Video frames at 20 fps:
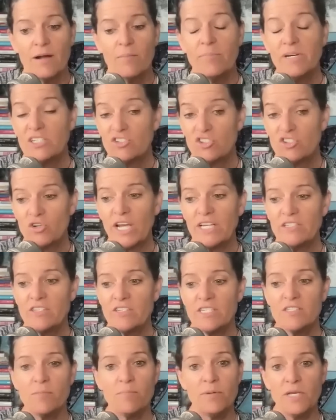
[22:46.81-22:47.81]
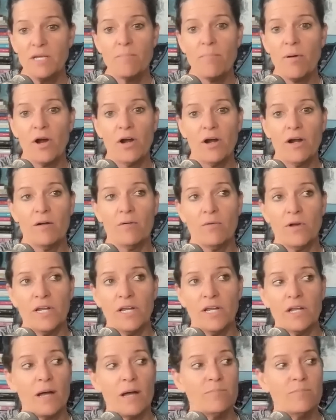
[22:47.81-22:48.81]
But stress is a big part when
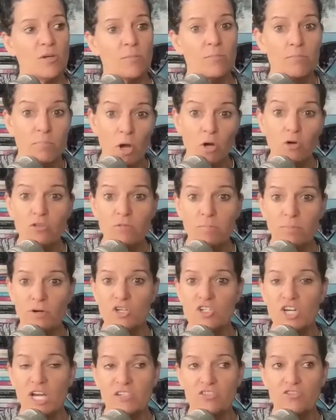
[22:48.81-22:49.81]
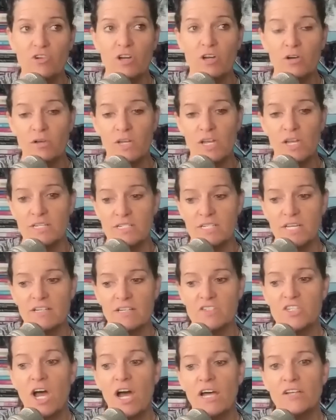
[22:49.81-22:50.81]
it comes to both progesterone and
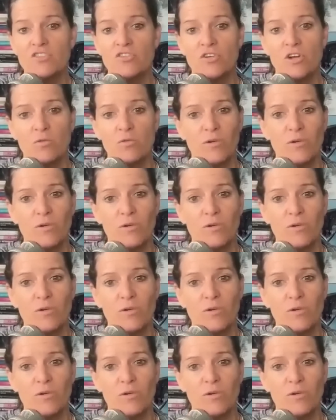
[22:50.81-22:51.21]
testosterone,